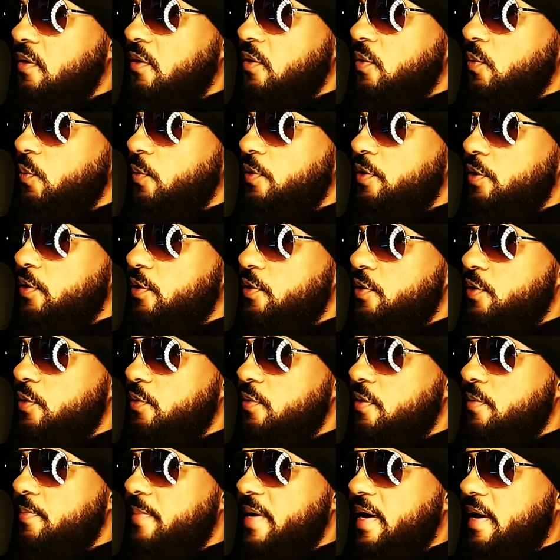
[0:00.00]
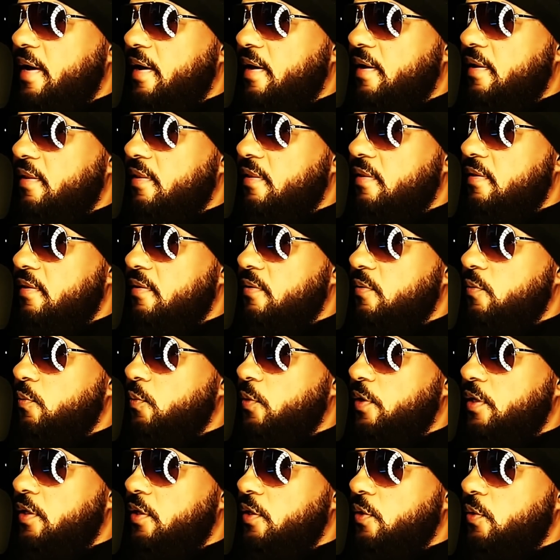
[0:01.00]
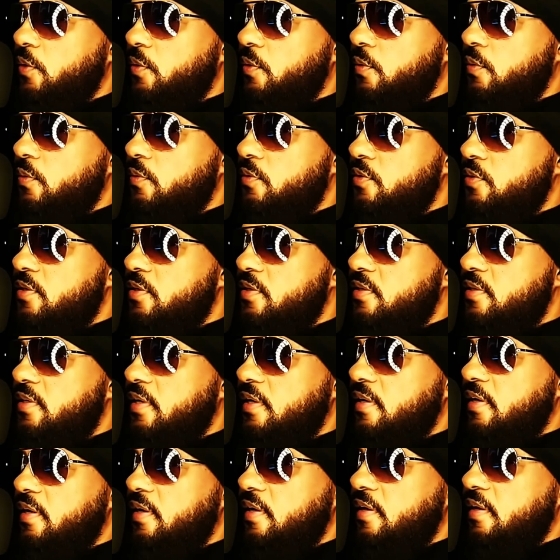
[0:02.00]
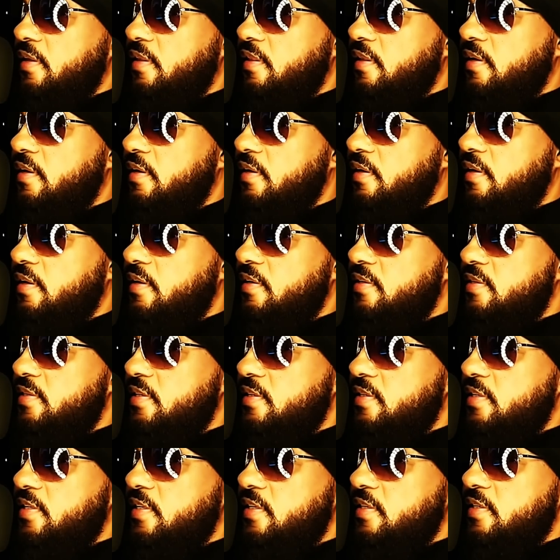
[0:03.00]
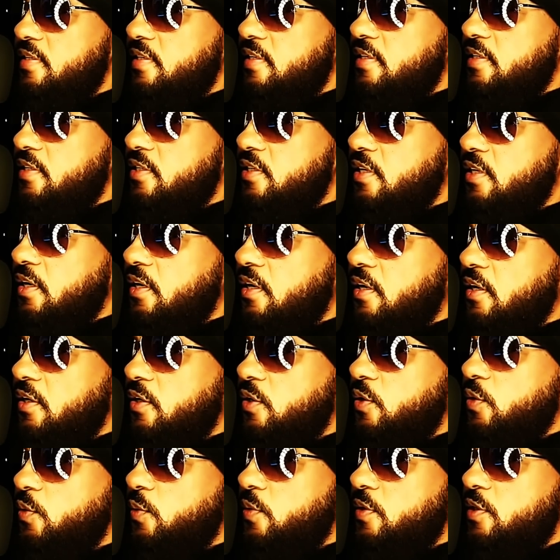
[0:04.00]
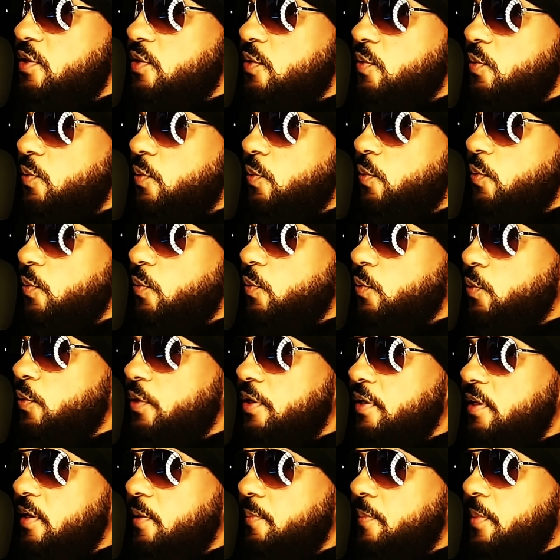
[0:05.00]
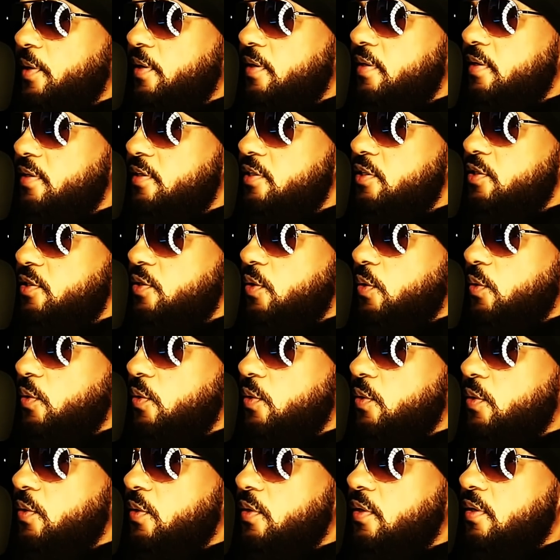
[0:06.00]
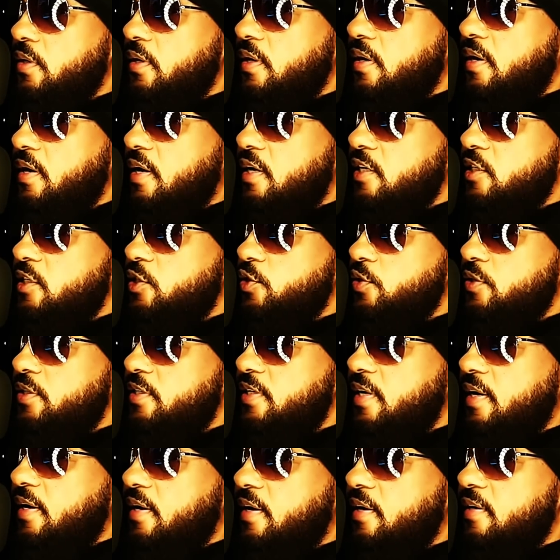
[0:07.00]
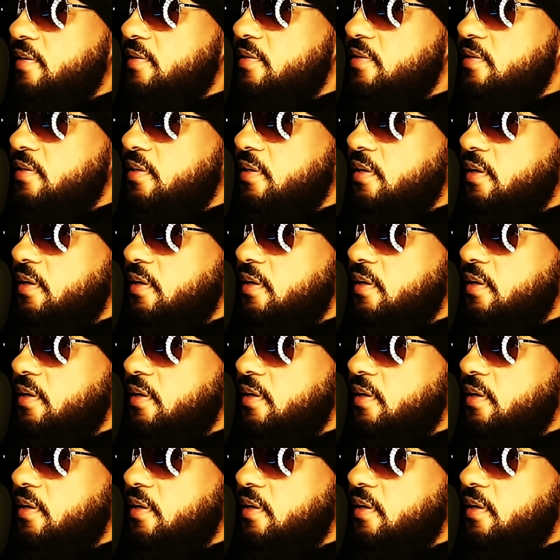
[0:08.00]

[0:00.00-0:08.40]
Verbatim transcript: When you do the math, when you study the statistics on who is really punished or ostracized,